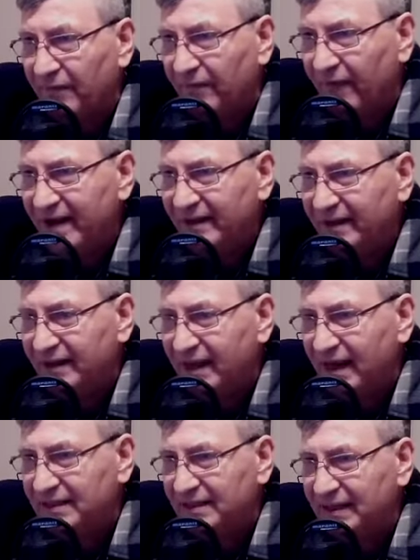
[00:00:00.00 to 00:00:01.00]
Fight
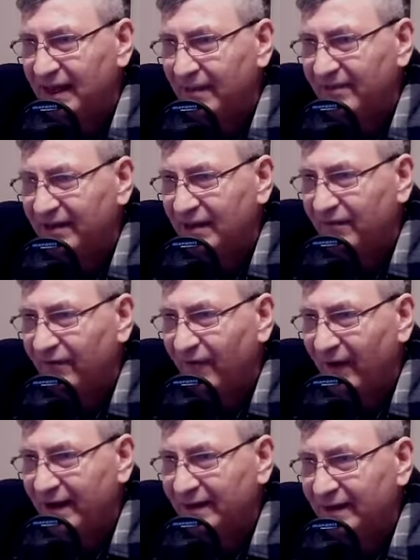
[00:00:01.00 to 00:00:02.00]
against them that
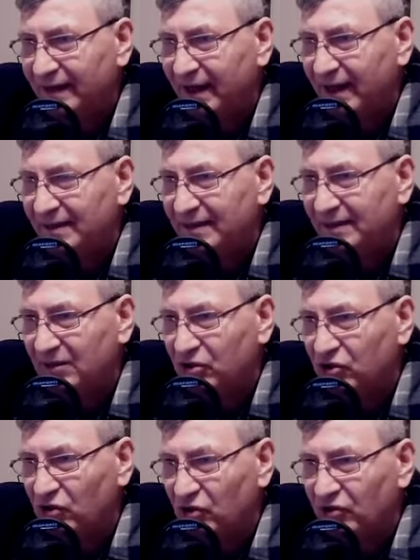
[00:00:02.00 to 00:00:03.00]
fight against the
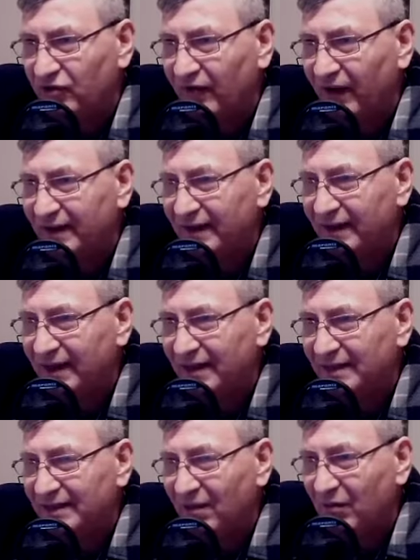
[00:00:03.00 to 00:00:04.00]
church, fight
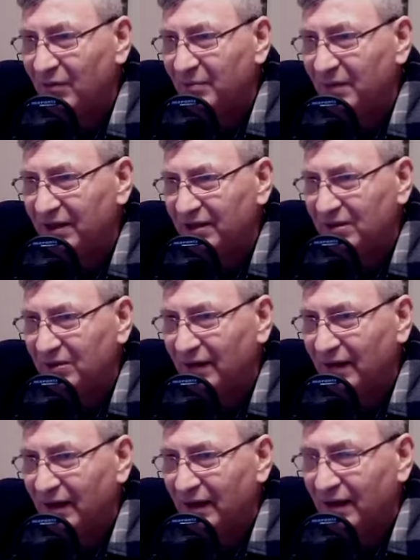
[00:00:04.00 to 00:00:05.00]
against our
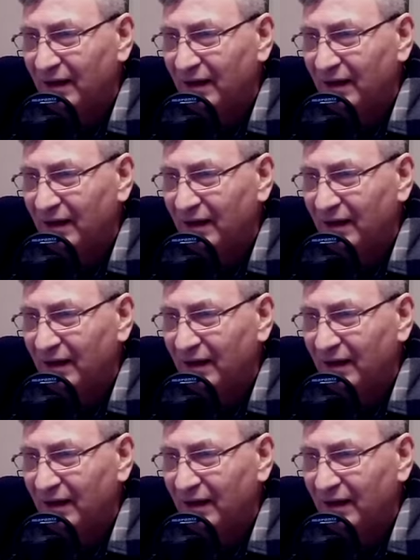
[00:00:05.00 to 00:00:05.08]
ministry.